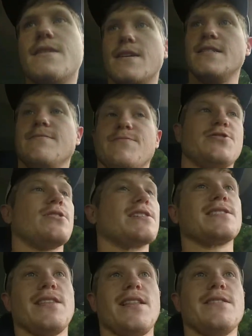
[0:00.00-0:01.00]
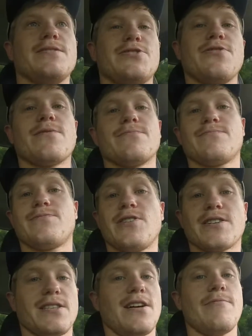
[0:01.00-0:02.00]
Um, truck's a truck
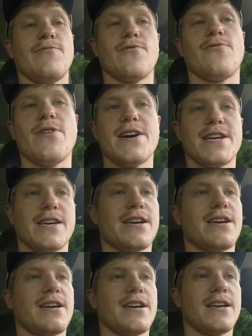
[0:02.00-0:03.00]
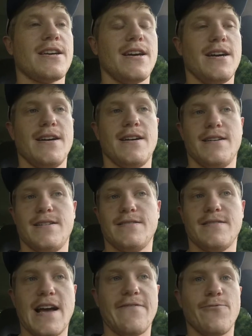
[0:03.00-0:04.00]
truck's a lot more awake. Uh,
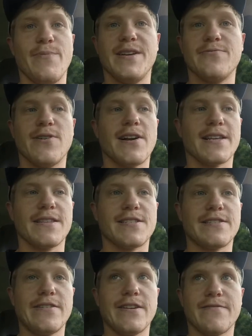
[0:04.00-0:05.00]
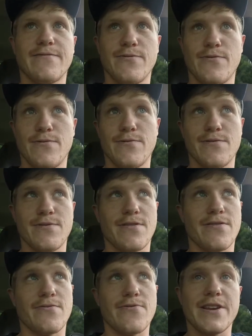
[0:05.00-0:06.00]
I've been running this tuning for
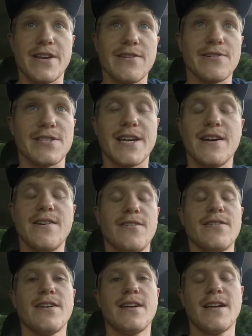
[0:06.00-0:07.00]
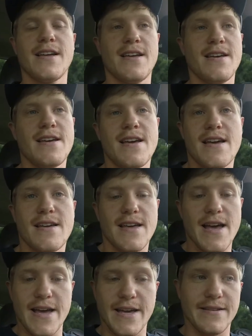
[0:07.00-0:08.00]
three years now,
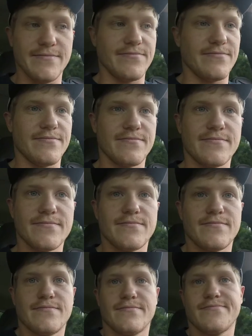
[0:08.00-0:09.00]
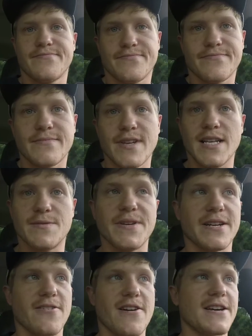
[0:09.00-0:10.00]
and it's
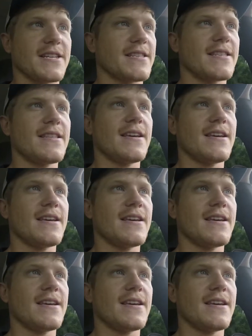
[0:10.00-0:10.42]
been great.